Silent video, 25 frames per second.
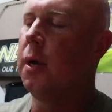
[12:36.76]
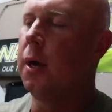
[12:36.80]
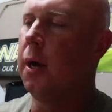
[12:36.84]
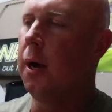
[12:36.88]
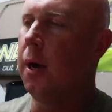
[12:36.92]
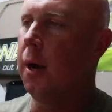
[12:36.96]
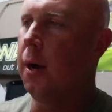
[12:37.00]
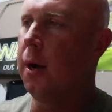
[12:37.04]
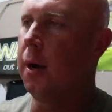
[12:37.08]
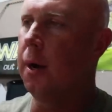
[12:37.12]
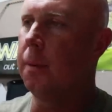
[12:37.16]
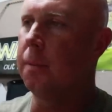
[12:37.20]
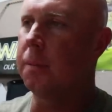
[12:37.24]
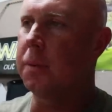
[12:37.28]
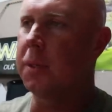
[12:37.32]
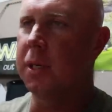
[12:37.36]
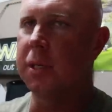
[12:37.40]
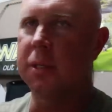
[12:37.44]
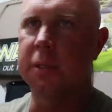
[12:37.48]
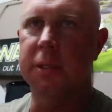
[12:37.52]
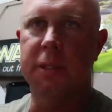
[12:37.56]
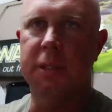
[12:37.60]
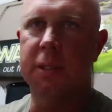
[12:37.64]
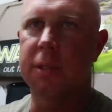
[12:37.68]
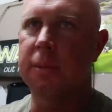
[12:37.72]

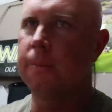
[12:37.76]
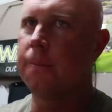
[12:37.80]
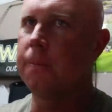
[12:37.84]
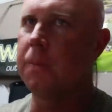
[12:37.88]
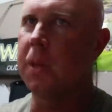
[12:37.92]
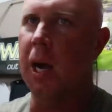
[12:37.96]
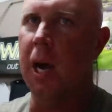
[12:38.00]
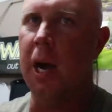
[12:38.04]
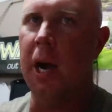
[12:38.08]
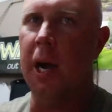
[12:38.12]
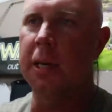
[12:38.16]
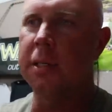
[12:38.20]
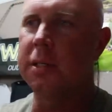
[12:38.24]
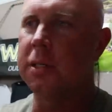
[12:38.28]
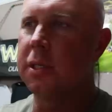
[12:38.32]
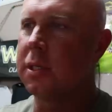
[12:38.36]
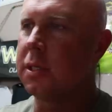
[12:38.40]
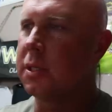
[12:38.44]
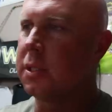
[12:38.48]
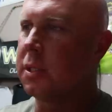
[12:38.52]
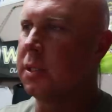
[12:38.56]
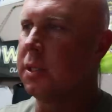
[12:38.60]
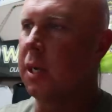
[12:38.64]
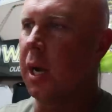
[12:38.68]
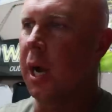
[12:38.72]
Because
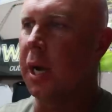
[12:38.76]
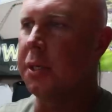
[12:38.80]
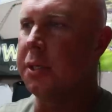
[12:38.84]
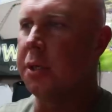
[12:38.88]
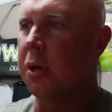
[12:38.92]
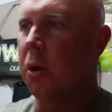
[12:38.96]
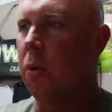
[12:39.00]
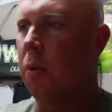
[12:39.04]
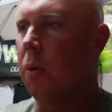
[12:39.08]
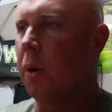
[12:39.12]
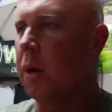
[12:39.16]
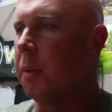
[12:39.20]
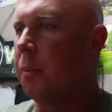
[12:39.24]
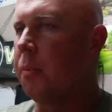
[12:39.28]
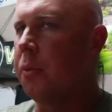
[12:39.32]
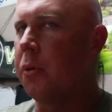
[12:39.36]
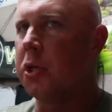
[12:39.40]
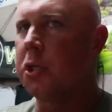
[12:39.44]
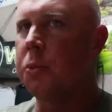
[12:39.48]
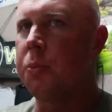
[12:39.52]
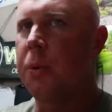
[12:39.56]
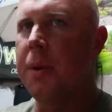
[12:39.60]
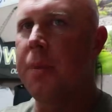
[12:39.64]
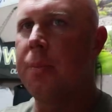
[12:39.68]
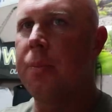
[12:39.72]
I don't want to
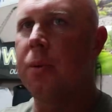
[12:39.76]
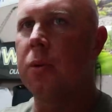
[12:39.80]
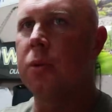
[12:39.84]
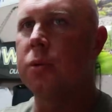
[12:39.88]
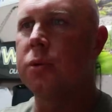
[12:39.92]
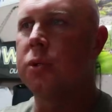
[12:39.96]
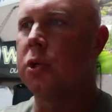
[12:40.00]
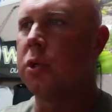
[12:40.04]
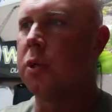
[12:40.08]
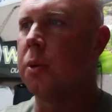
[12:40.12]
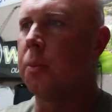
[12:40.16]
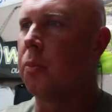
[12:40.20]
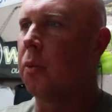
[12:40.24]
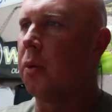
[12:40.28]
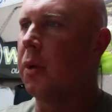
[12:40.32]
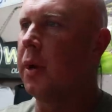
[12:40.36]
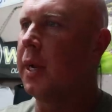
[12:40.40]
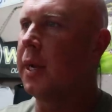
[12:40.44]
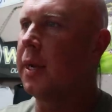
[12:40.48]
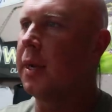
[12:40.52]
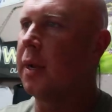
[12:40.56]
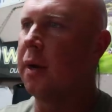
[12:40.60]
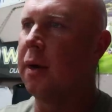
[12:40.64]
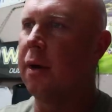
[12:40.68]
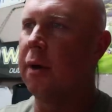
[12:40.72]
push people to the
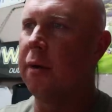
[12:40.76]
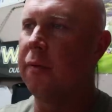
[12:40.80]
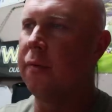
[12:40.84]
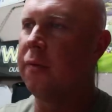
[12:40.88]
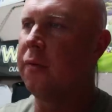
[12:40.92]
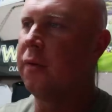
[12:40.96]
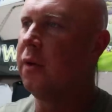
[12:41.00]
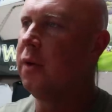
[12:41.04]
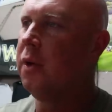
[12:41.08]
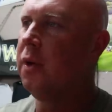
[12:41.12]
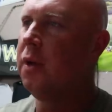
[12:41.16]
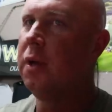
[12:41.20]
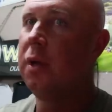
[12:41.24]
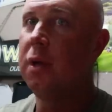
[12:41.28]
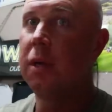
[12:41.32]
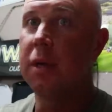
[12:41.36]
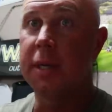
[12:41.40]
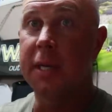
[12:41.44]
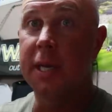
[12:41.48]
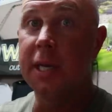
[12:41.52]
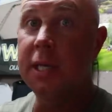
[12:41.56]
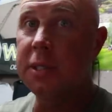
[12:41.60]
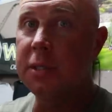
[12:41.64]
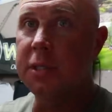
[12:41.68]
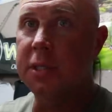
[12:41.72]
brink of
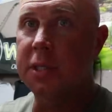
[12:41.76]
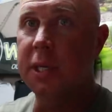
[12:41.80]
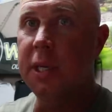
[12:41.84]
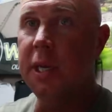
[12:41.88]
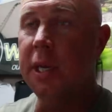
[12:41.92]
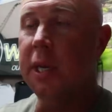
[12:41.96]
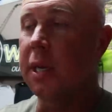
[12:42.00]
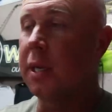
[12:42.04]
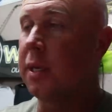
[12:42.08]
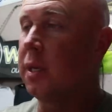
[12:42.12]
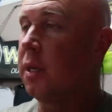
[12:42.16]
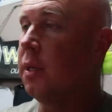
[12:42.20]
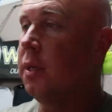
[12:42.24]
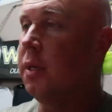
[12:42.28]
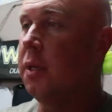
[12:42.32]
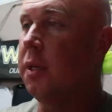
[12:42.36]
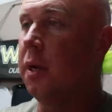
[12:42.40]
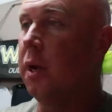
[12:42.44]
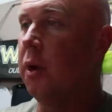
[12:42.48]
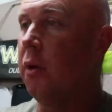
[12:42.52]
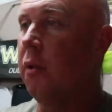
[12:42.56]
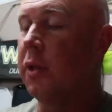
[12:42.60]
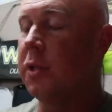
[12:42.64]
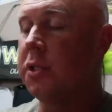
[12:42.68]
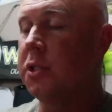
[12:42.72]
getting sick. You
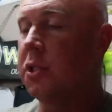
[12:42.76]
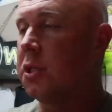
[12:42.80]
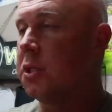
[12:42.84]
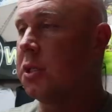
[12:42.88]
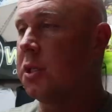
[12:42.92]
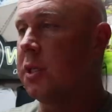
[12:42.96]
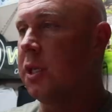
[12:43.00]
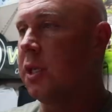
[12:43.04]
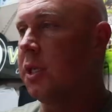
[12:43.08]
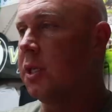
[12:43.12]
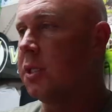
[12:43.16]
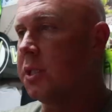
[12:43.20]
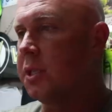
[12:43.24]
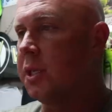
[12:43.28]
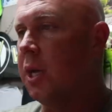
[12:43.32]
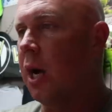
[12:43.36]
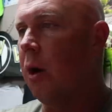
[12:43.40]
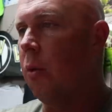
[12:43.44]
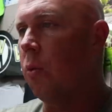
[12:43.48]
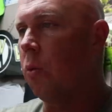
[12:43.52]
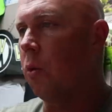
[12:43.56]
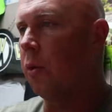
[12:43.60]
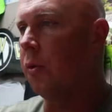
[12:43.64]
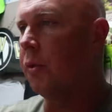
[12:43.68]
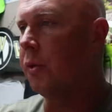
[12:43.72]
know, that's just, it's
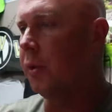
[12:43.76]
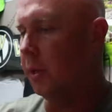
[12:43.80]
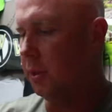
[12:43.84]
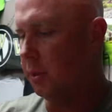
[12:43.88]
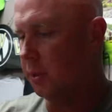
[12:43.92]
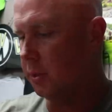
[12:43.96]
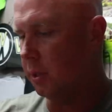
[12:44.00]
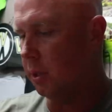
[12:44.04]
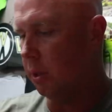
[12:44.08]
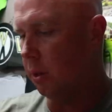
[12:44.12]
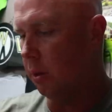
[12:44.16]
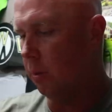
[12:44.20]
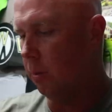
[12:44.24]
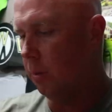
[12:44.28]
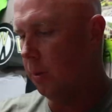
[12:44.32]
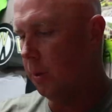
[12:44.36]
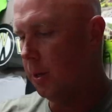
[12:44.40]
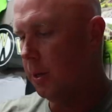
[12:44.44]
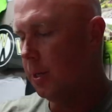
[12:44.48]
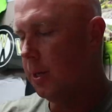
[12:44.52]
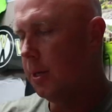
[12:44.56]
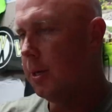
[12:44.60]
not worth it. So,